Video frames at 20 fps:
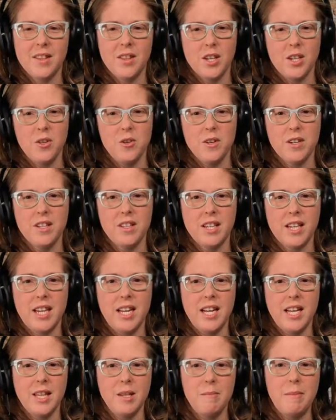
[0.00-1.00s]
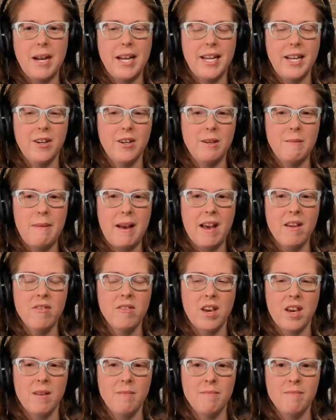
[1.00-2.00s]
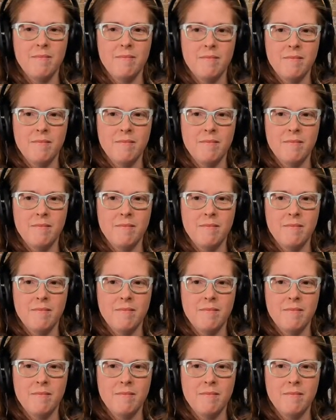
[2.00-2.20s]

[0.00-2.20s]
I thought you were clicking on the binary math game.